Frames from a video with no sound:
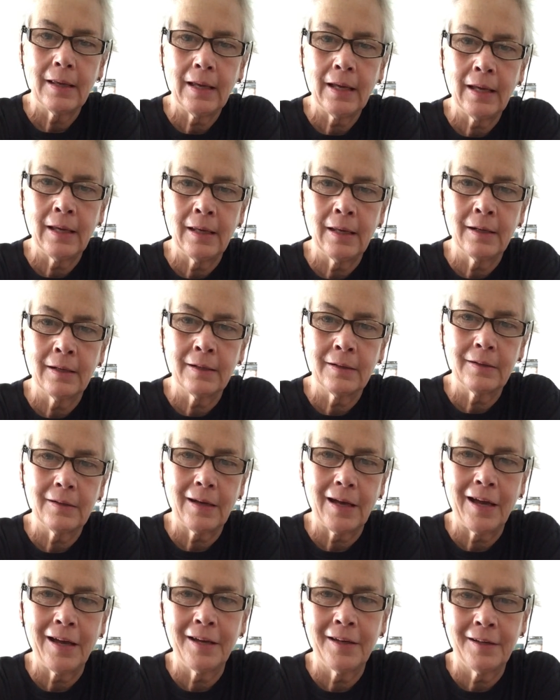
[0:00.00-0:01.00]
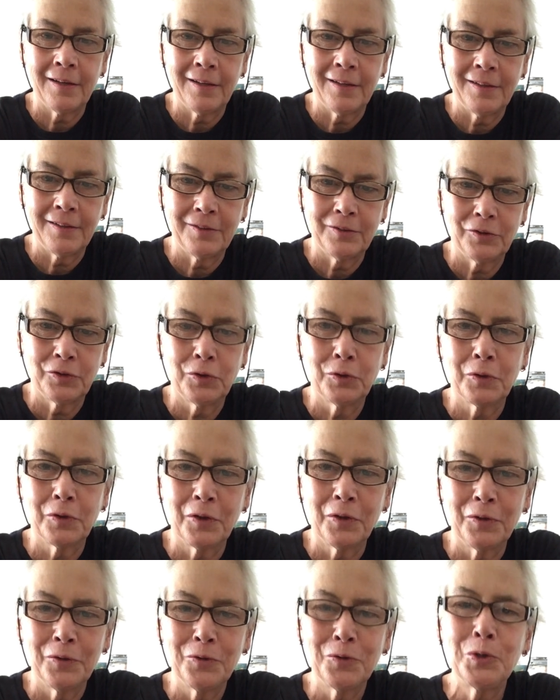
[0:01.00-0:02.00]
and I took